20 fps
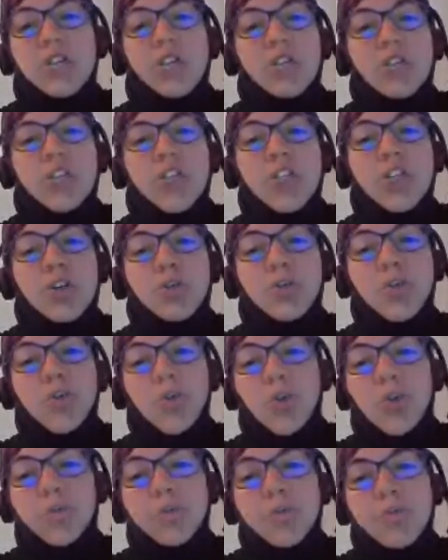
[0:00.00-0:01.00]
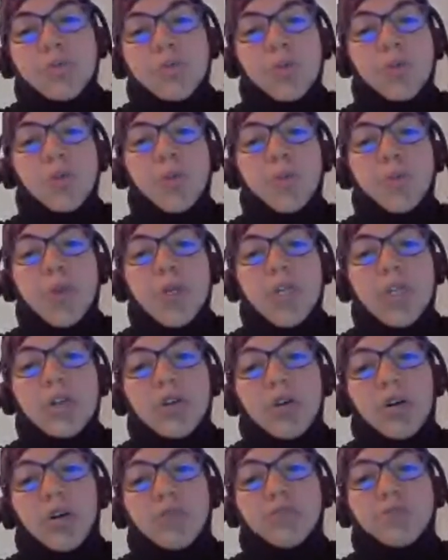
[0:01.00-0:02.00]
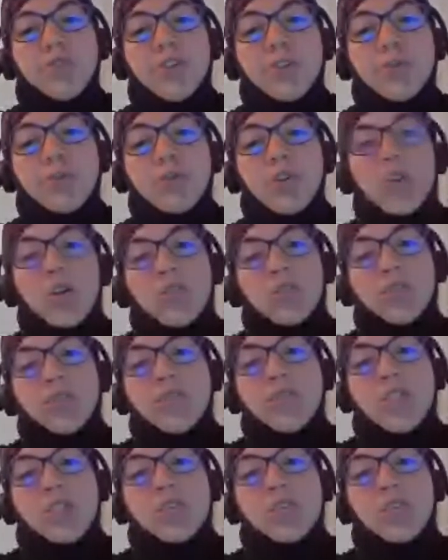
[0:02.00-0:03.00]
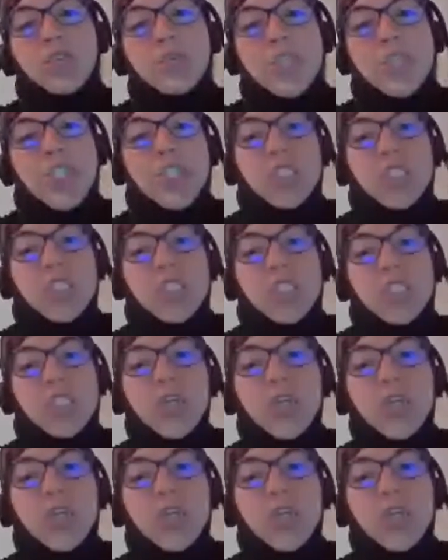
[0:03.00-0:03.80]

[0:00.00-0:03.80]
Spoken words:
logical grouping of virtual or physical machines